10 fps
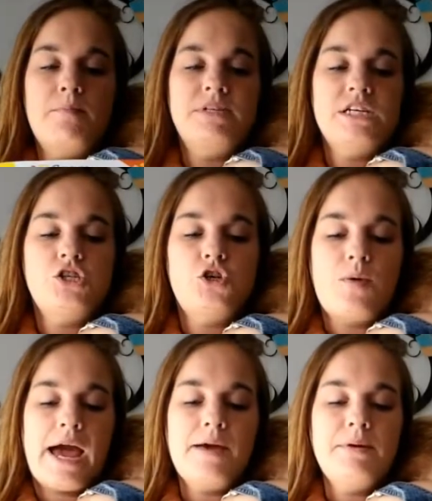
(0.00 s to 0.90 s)
into
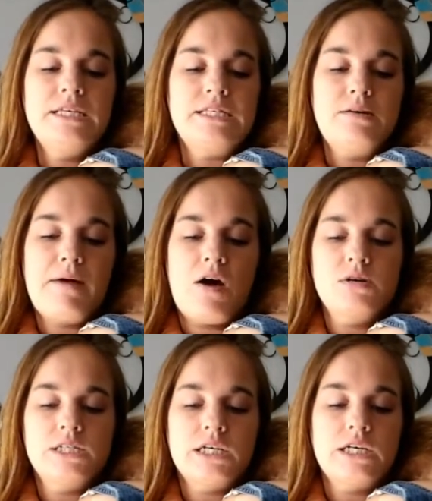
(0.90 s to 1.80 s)
ABC
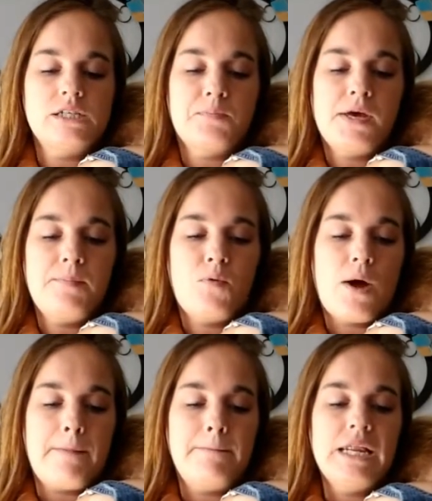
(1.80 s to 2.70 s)
Mouse's People
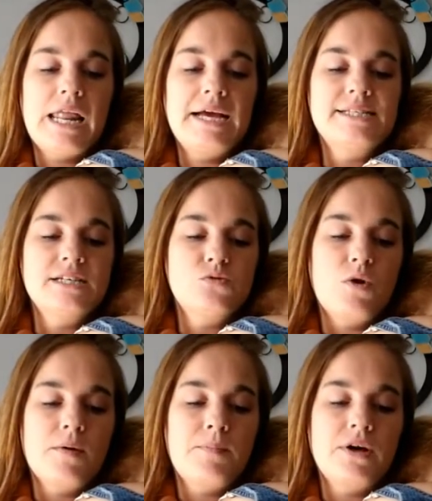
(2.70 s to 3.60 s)
and Places
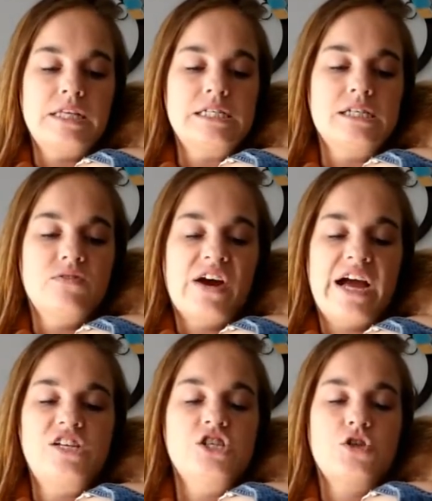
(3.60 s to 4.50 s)
workbook. This is for
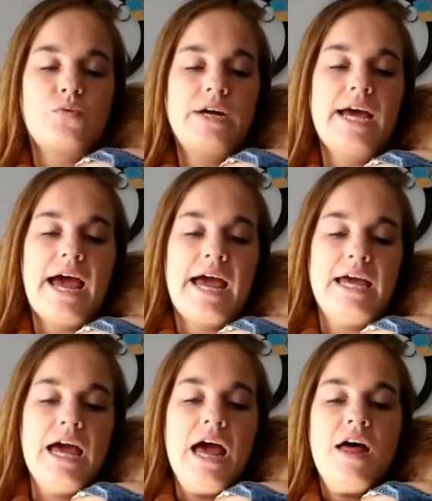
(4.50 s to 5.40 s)
ages 3 to 8.
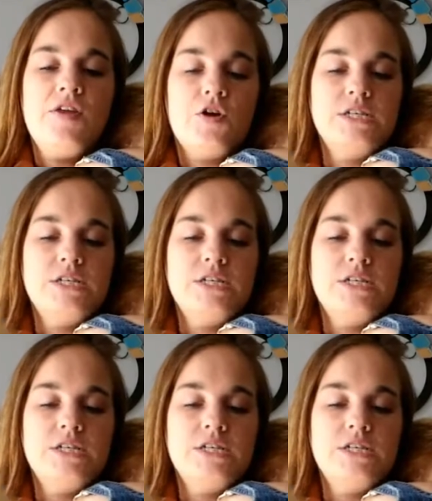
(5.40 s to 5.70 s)
There is